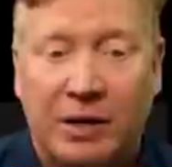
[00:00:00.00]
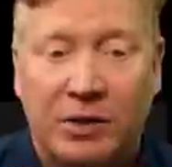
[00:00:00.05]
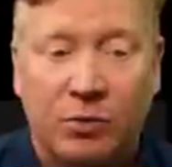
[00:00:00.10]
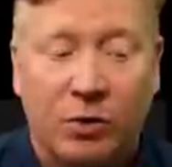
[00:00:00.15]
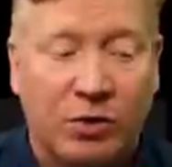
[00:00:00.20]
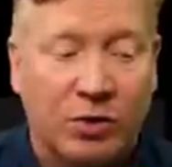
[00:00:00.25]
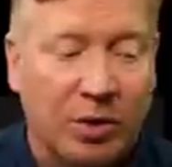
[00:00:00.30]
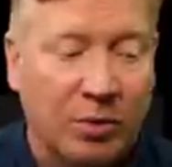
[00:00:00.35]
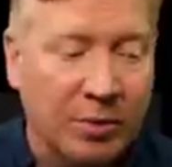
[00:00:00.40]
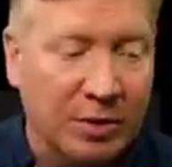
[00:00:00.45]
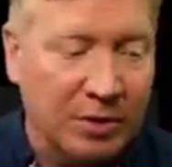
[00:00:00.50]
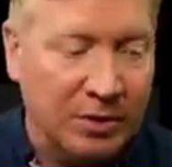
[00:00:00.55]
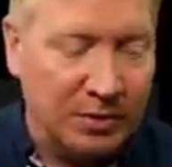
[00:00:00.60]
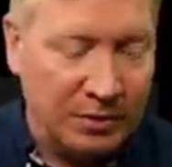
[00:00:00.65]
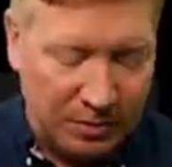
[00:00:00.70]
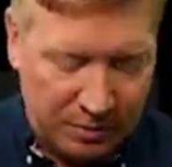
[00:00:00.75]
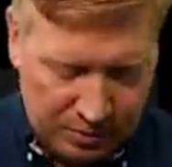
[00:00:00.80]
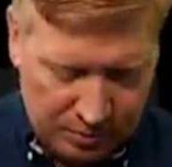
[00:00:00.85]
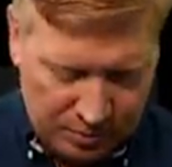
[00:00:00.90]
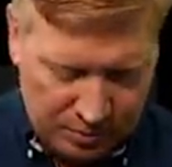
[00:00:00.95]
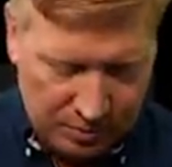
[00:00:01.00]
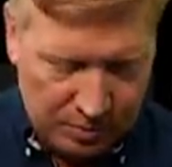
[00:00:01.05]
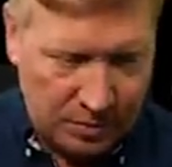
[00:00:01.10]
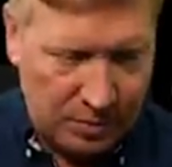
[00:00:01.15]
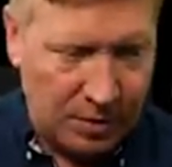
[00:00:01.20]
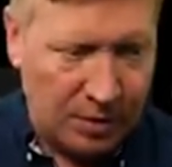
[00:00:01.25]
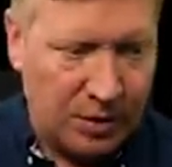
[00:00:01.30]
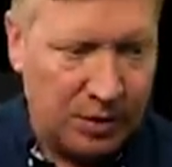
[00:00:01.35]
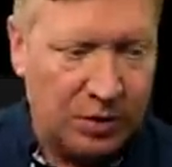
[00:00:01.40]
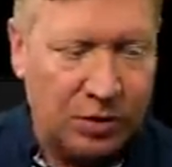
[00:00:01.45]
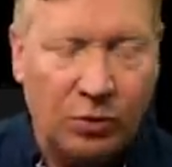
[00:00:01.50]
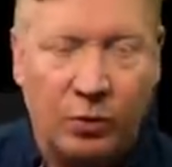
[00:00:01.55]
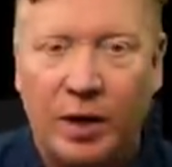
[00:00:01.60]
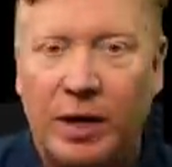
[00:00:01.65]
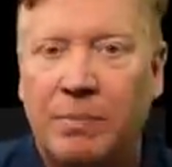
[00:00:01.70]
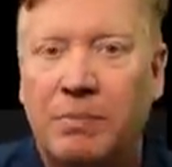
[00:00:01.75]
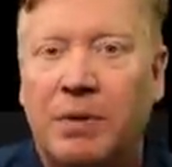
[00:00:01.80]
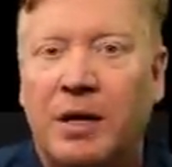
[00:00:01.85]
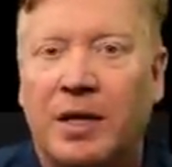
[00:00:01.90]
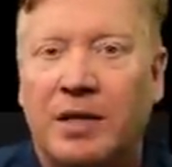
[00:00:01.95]
to our terminal, do
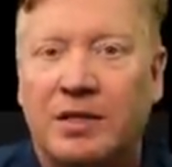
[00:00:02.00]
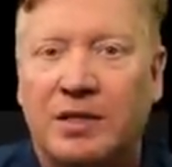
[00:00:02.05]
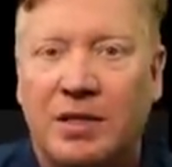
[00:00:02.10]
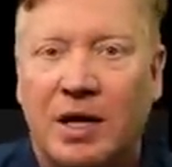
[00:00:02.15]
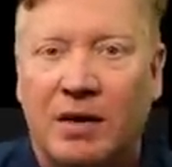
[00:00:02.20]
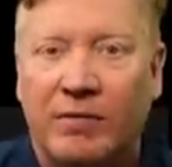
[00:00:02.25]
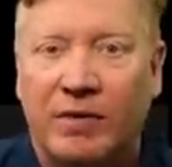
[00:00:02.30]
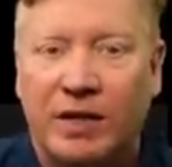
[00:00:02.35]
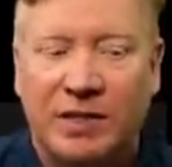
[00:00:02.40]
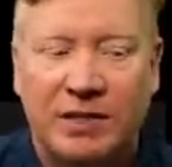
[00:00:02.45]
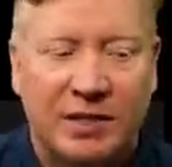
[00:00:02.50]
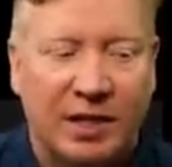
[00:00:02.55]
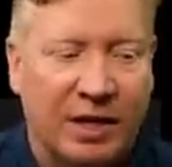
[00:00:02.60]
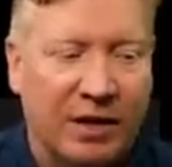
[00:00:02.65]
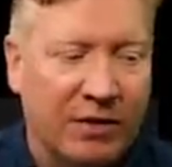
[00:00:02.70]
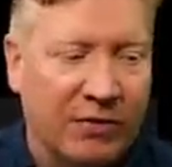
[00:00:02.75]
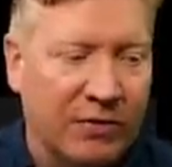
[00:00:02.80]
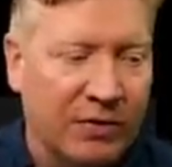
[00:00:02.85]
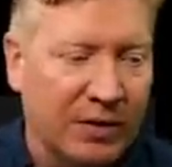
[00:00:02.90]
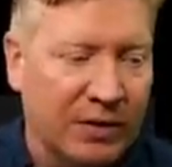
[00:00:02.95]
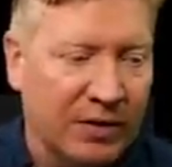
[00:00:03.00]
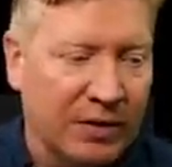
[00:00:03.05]
npx convex dev.